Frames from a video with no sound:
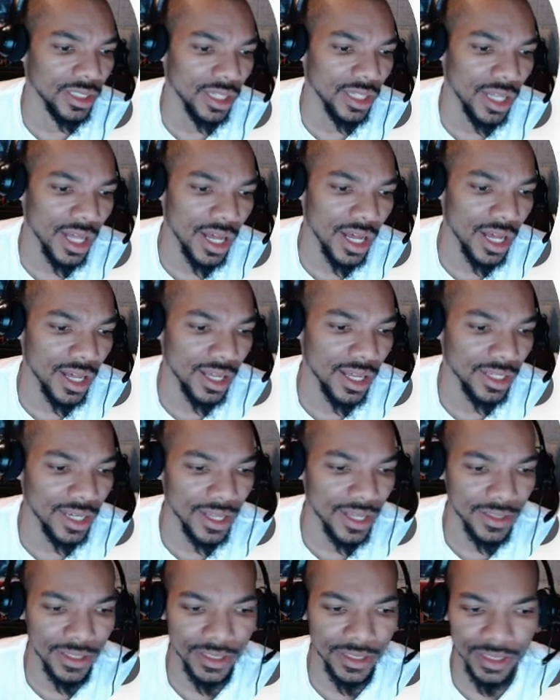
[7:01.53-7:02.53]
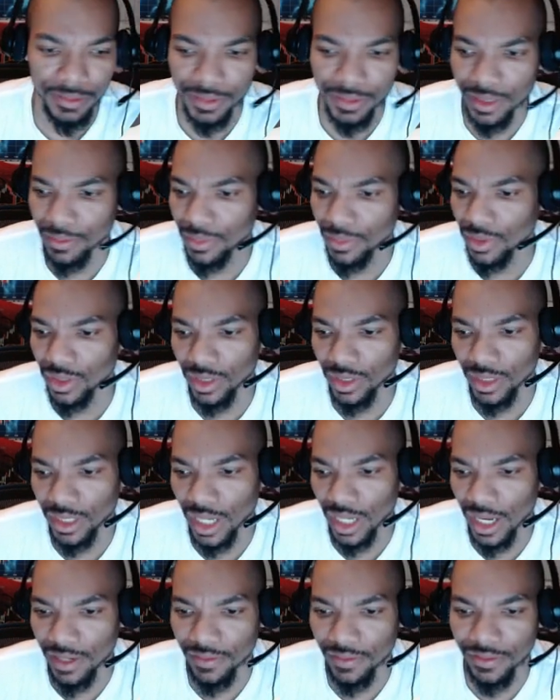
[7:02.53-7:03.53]
I got this September
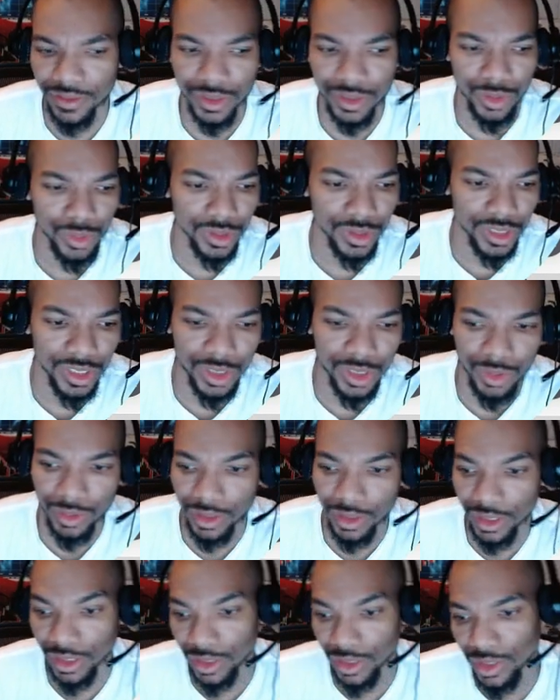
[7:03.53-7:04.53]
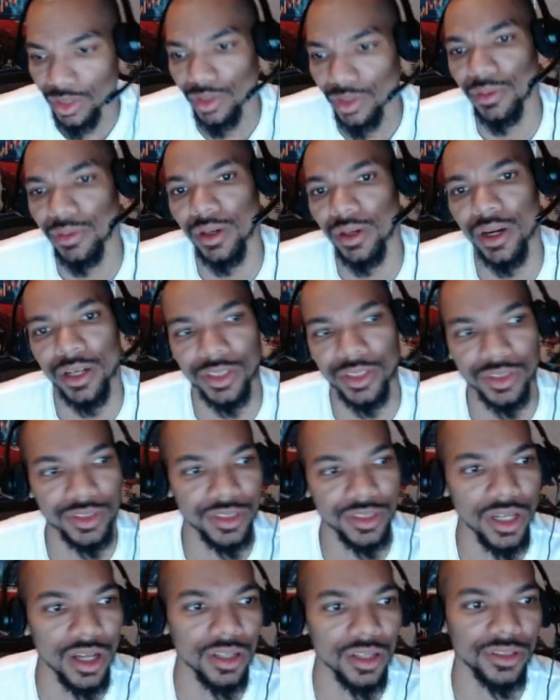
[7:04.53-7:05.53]
9th, 2022,
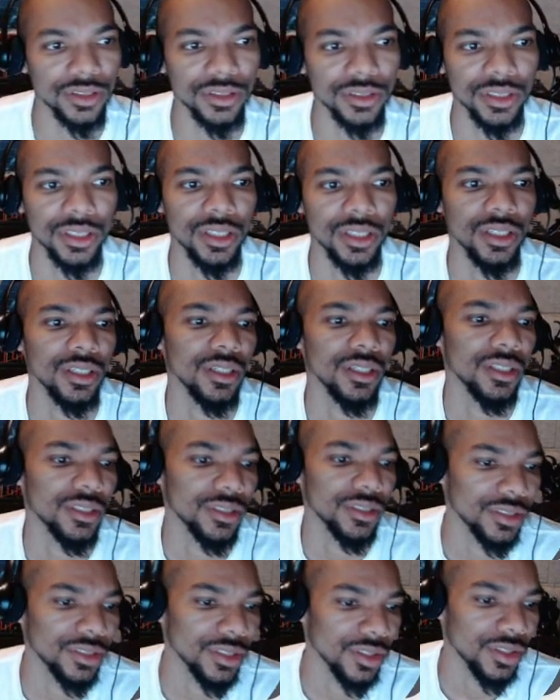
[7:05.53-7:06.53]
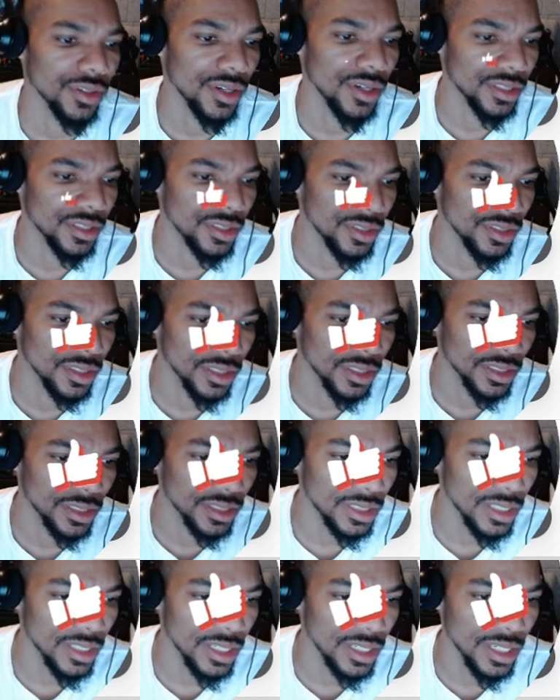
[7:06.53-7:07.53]
$100. So as you can
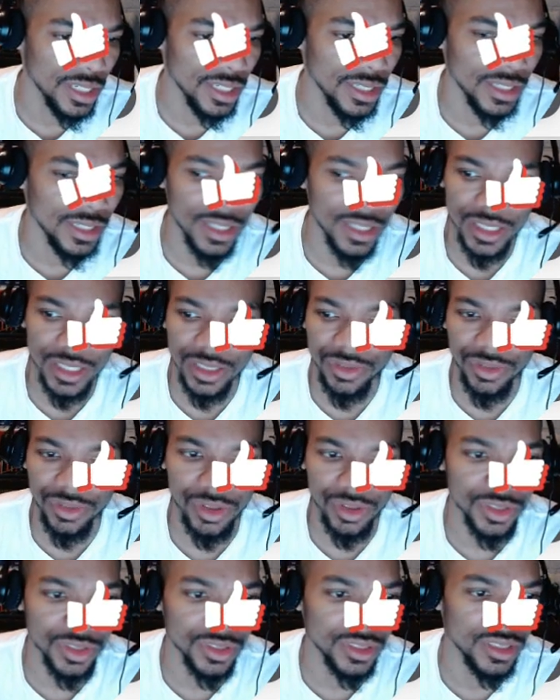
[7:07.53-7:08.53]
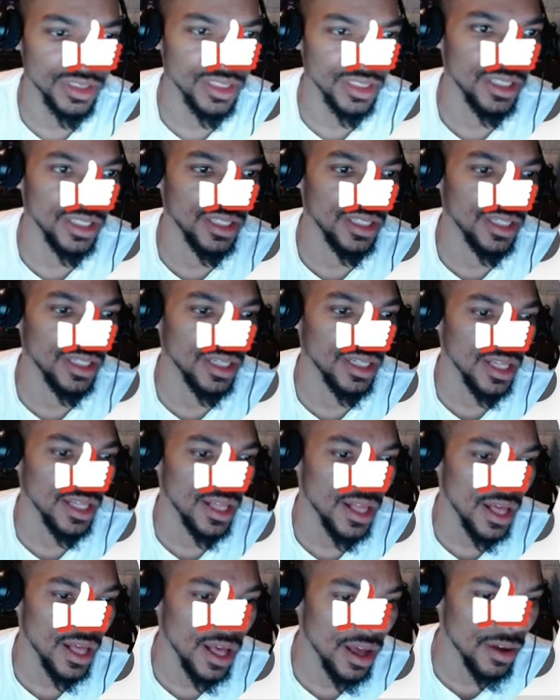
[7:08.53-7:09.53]
see, as far as the
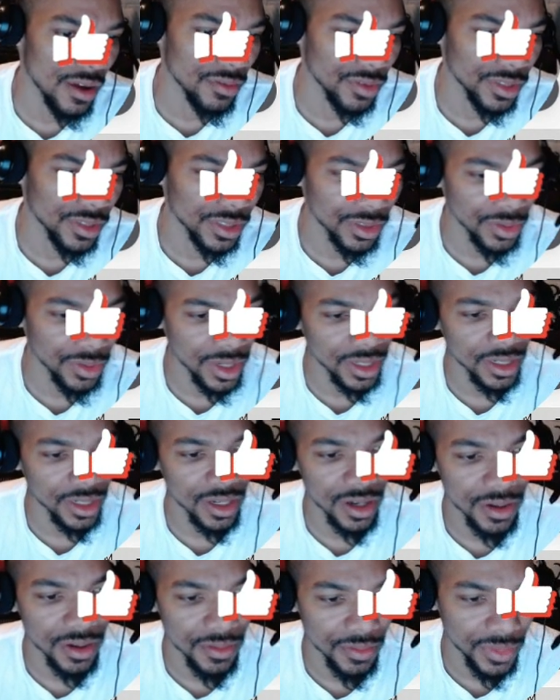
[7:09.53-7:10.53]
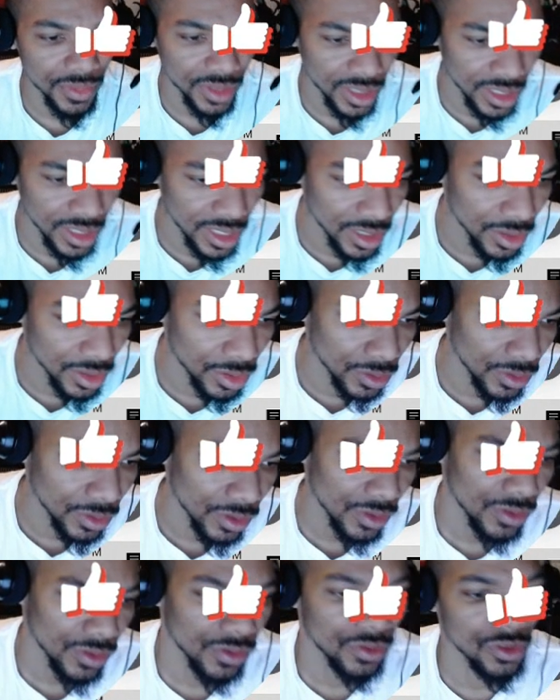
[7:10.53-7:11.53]
rental income, the yield
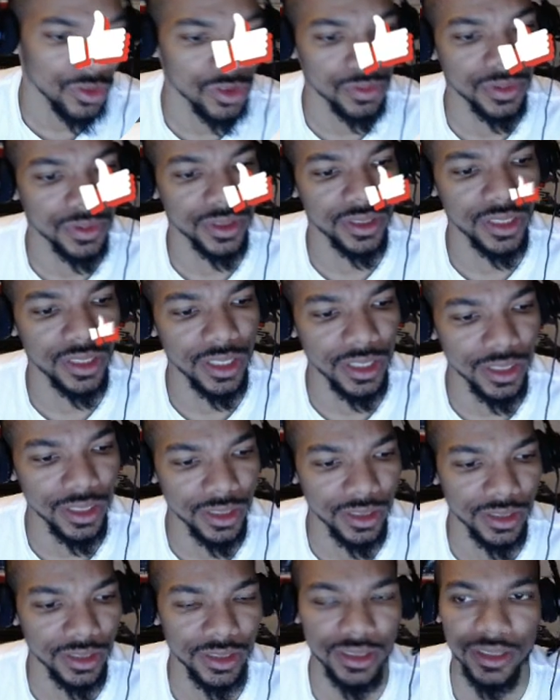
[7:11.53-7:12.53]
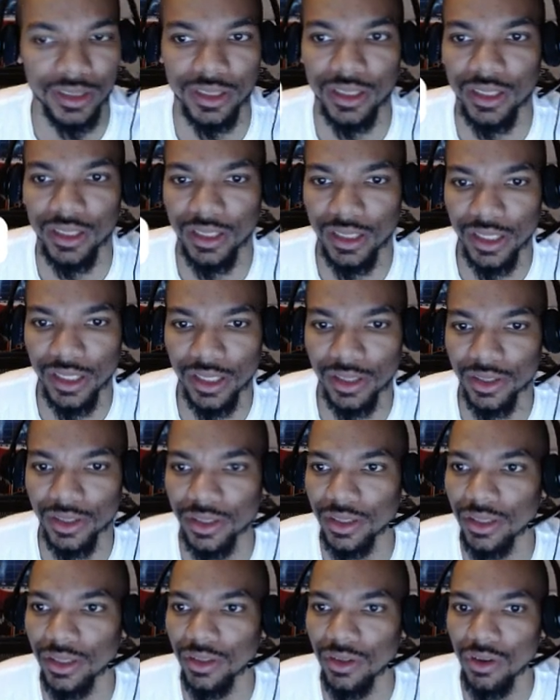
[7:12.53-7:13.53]
4% a year
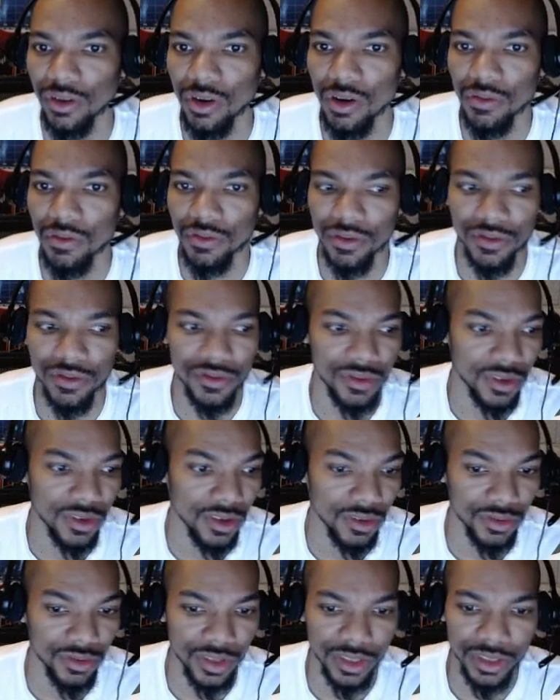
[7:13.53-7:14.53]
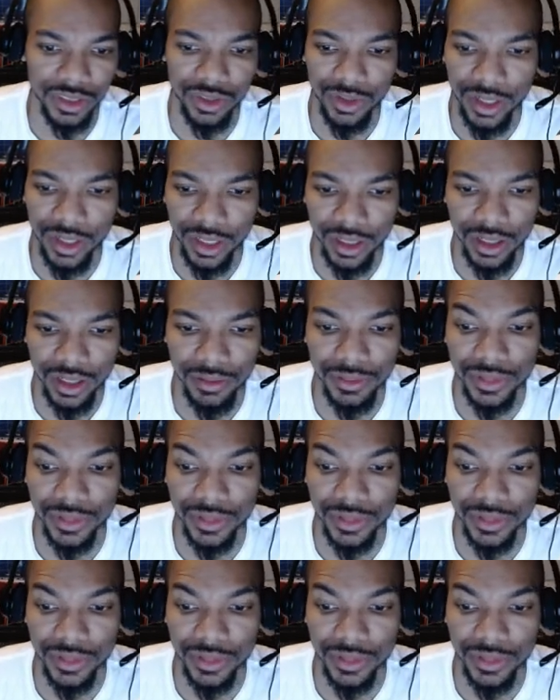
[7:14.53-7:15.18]
off of rental income.